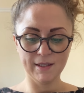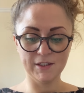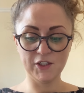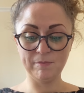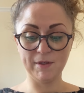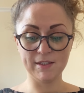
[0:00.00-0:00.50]

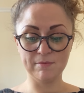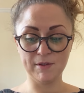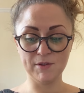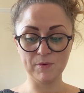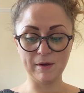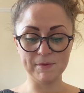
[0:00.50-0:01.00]
The chimney hasn't
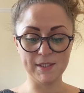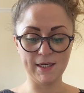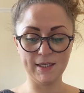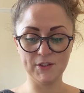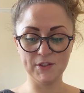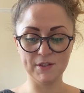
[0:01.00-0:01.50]
been swept in
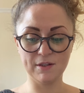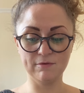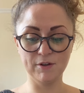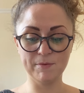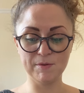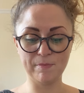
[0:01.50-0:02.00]
ages, so the
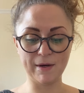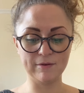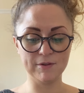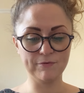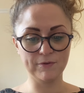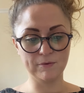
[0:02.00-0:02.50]
room is
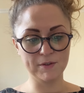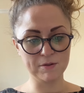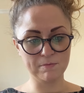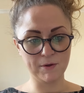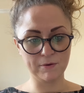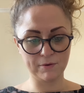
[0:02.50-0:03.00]
bound to fill with
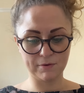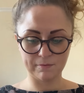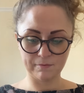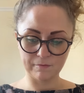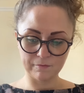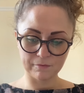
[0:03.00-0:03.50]
smoke.
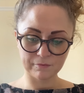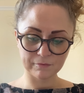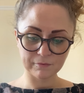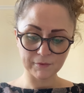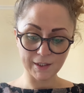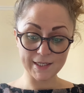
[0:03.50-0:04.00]

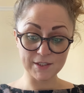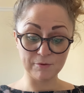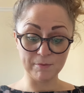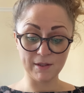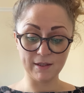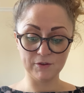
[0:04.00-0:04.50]
Let's
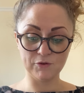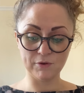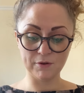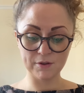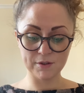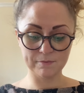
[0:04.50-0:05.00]
hope the thing
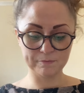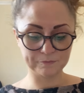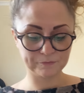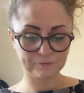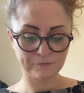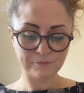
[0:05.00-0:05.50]
draws.
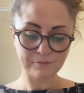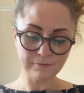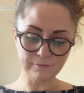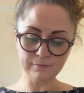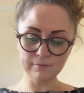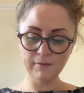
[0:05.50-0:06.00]

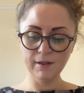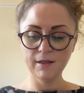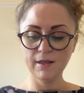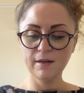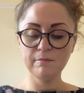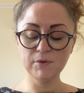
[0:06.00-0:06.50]

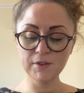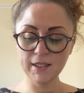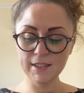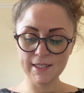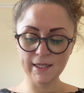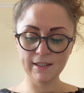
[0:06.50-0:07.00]

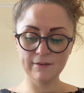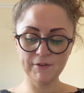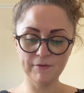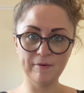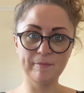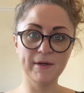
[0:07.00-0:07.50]
Monday, the 2nd of
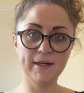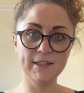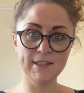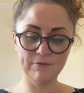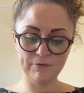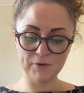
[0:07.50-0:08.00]
November,
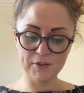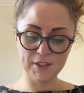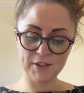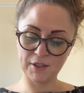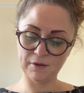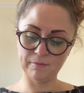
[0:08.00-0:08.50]

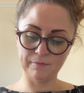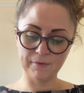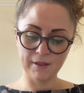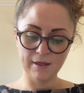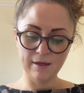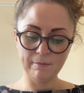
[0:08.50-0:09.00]
1942.
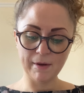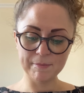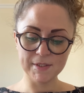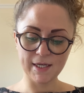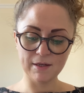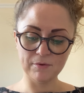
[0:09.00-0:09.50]
Bep
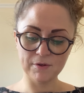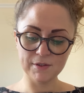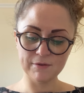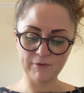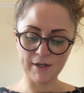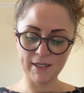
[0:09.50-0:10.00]
stayed with
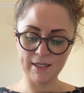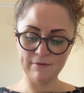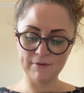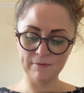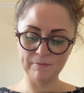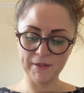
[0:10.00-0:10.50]
us Friday
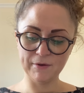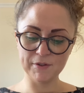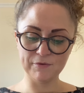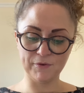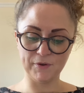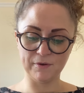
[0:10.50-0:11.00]
evening. It
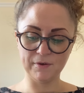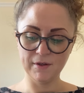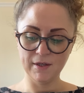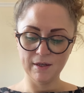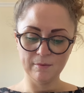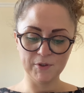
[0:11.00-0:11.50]
was fun,
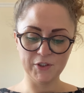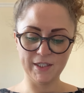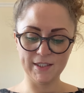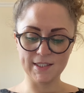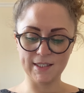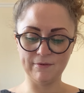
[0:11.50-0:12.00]
but she
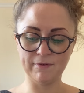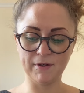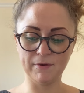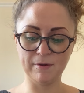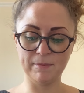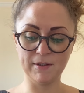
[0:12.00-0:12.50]
didn't sleep
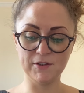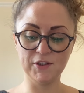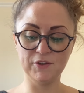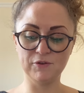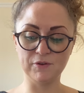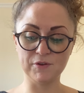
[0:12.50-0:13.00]
very well because
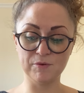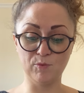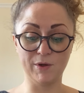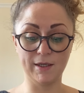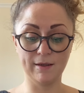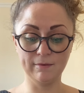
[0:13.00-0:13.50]
she'd drunk some
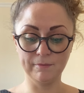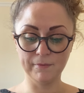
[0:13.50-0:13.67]
wine.